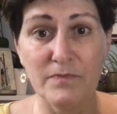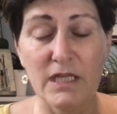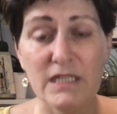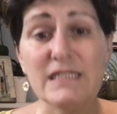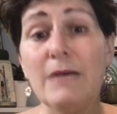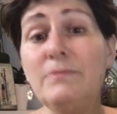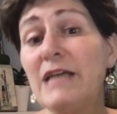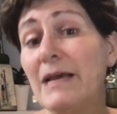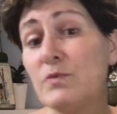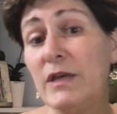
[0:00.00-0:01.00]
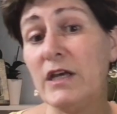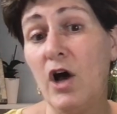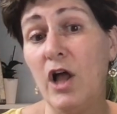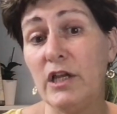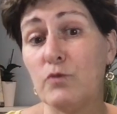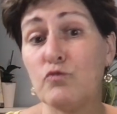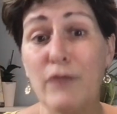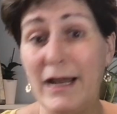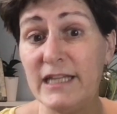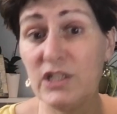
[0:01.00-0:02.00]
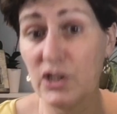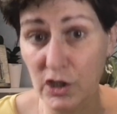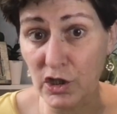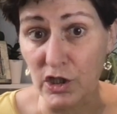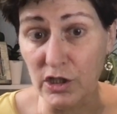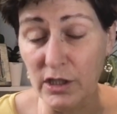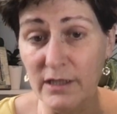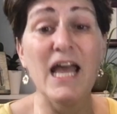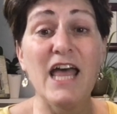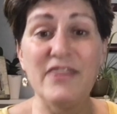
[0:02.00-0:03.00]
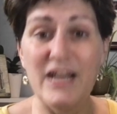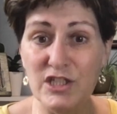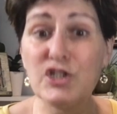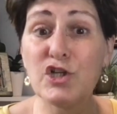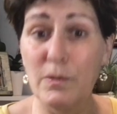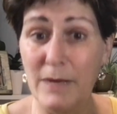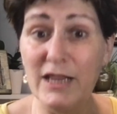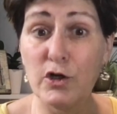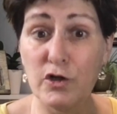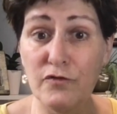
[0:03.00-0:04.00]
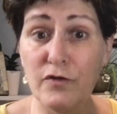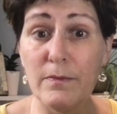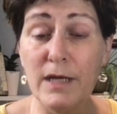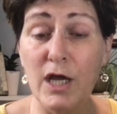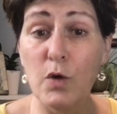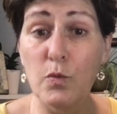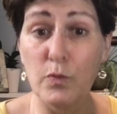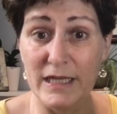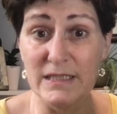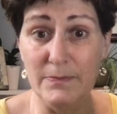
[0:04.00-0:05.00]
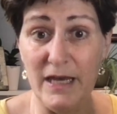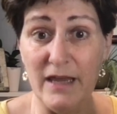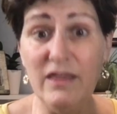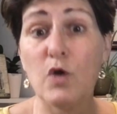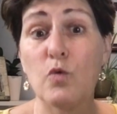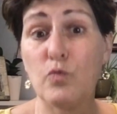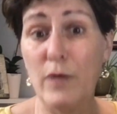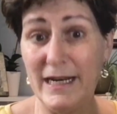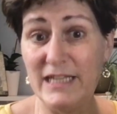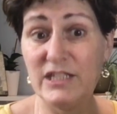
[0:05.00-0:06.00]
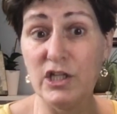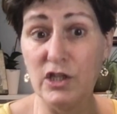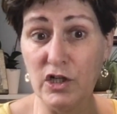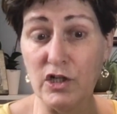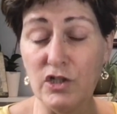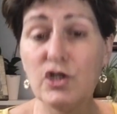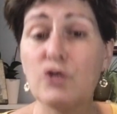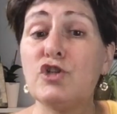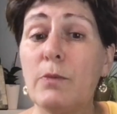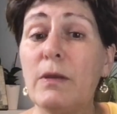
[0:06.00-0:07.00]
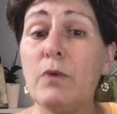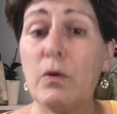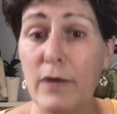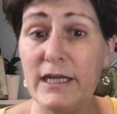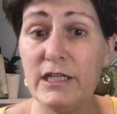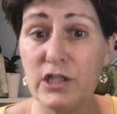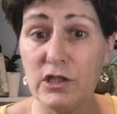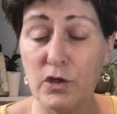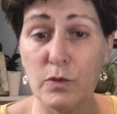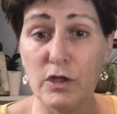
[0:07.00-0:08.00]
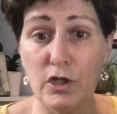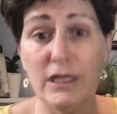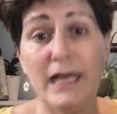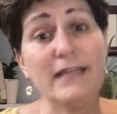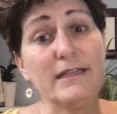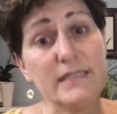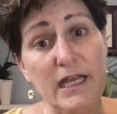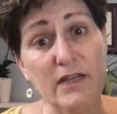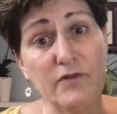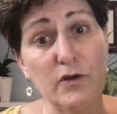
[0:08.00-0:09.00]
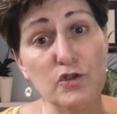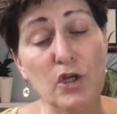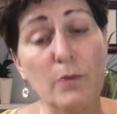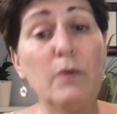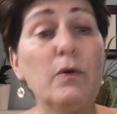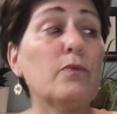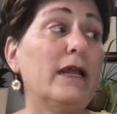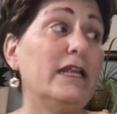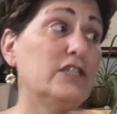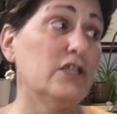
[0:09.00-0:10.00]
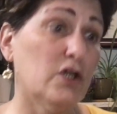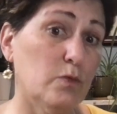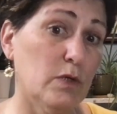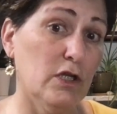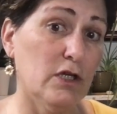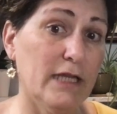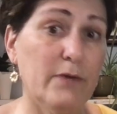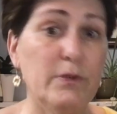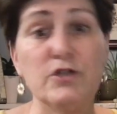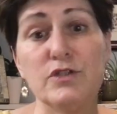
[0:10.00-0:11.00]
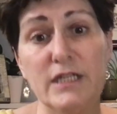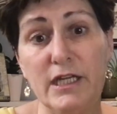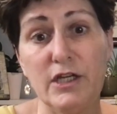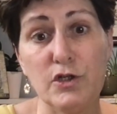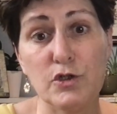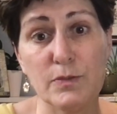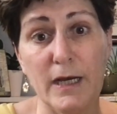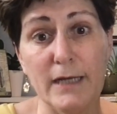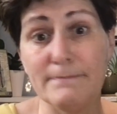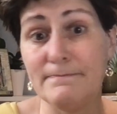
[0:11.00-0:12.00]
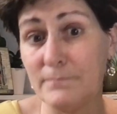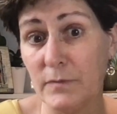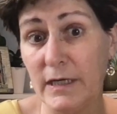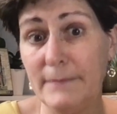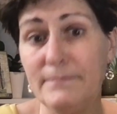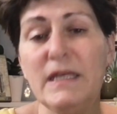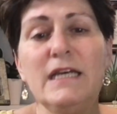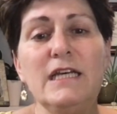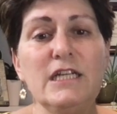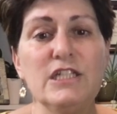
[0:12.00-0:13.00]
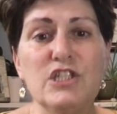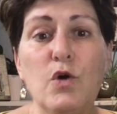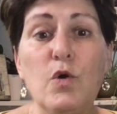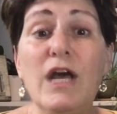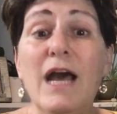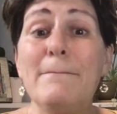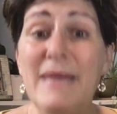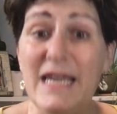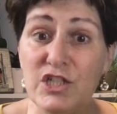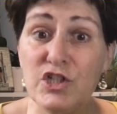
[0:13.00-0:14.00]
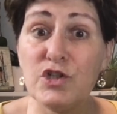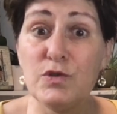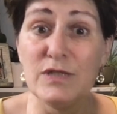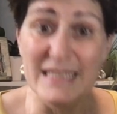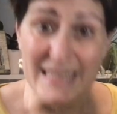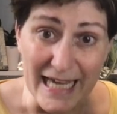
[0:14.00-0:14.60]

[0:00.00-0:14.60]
Sometimes we call it ready to learn. That's a term I learned from Rick Smith, ready to learn. So show me what ready to learn would look like at the xylophones. Show me what ready to learn would look like when you're sitting in your spot, right? So make sure you set